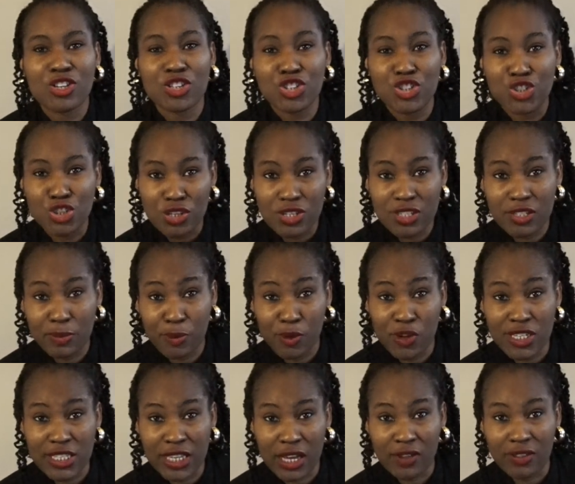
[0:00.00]
Just to
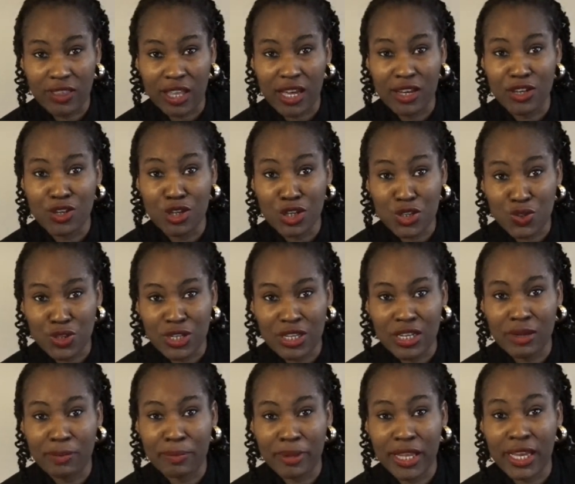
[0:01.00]
point out that
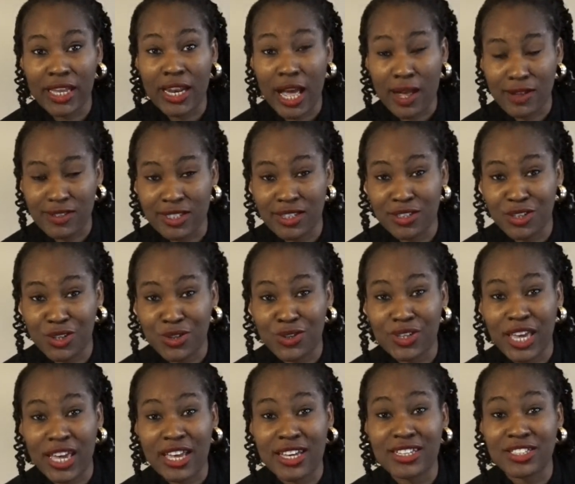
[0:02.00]
usually applying outside the
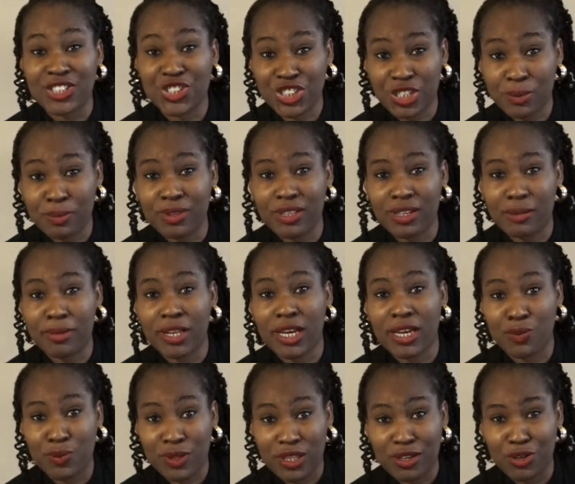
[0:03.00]
UK is cheaper than
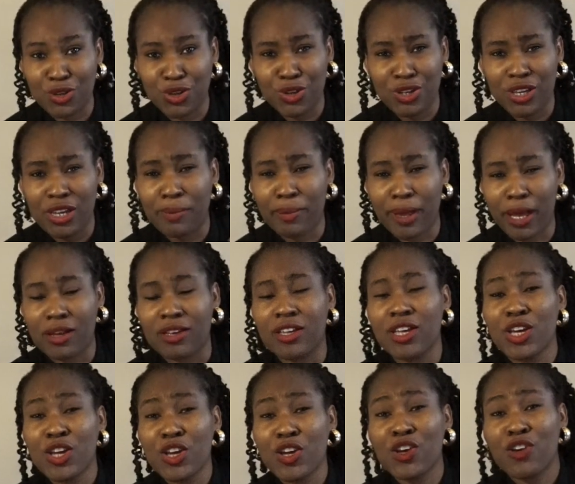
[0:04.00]
applying within the UK by
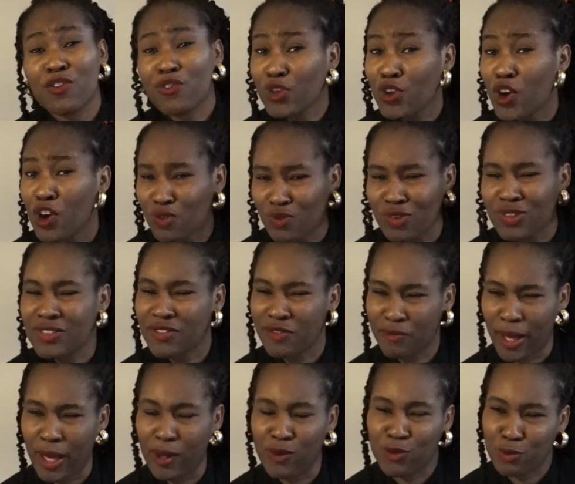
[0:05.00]
a few hundreds of
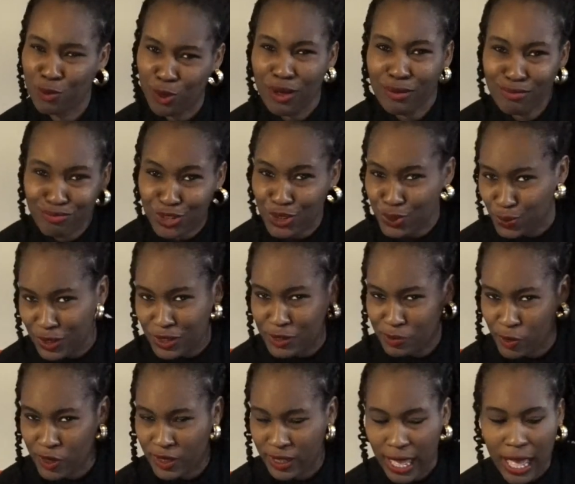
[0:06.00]
pounds, but just wanted to
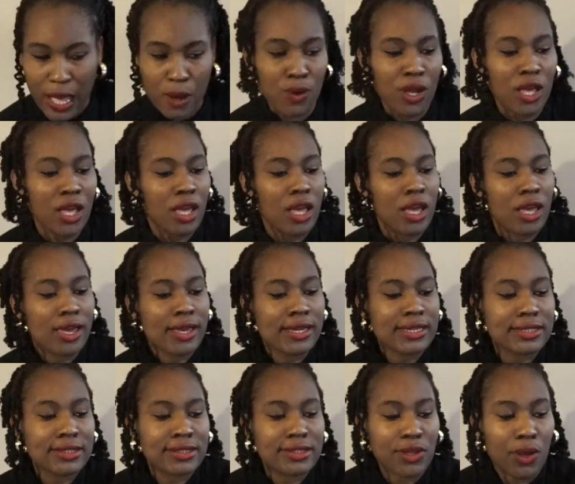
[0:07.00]
point that out.
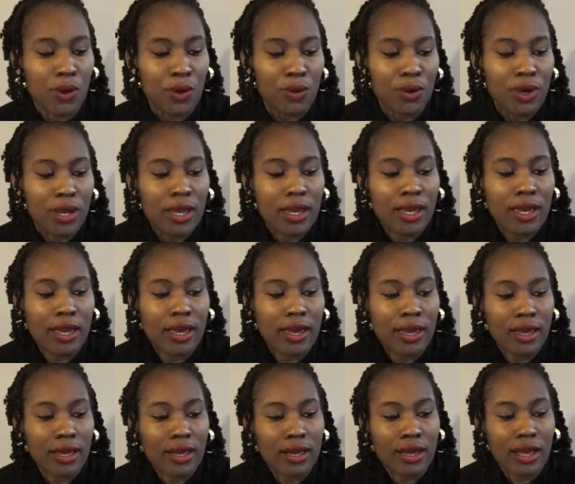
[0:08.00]
So
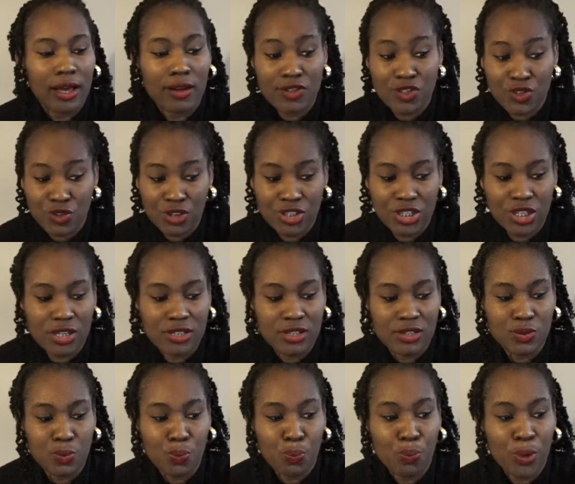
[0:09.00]
health surcharge
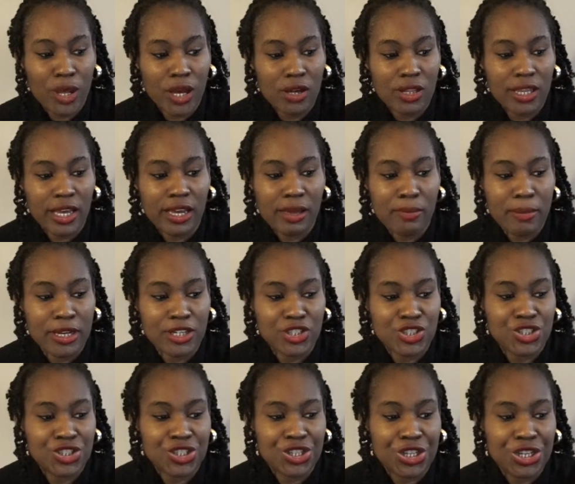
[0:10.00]
as well, like I
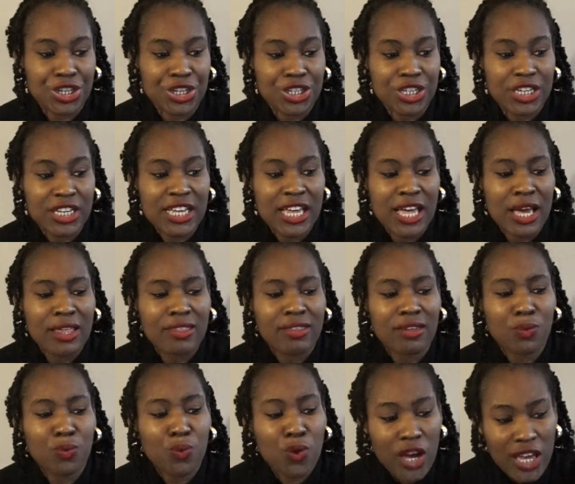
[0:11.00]
mentioned.
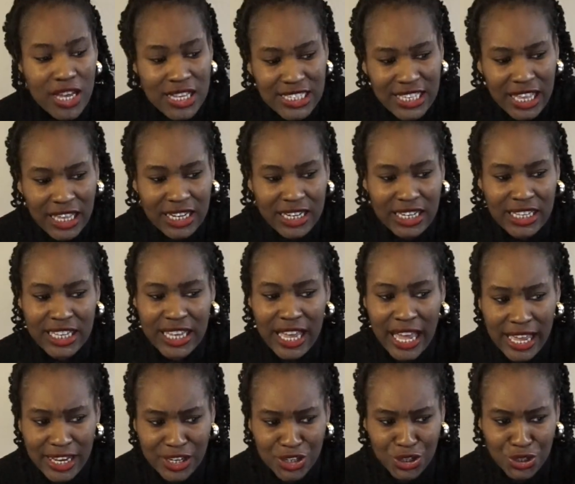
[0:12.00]
Then what exactly
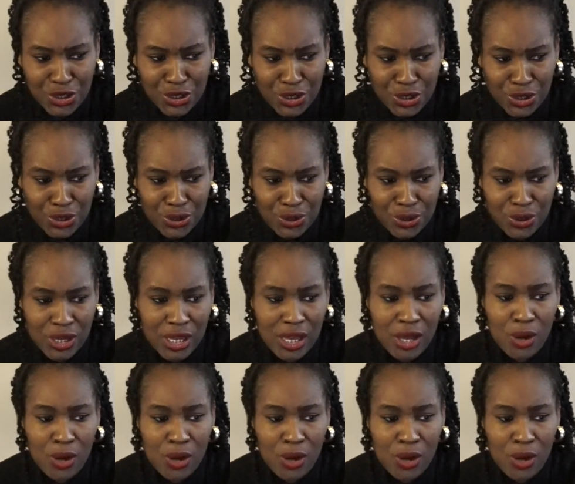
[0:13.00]
can you do?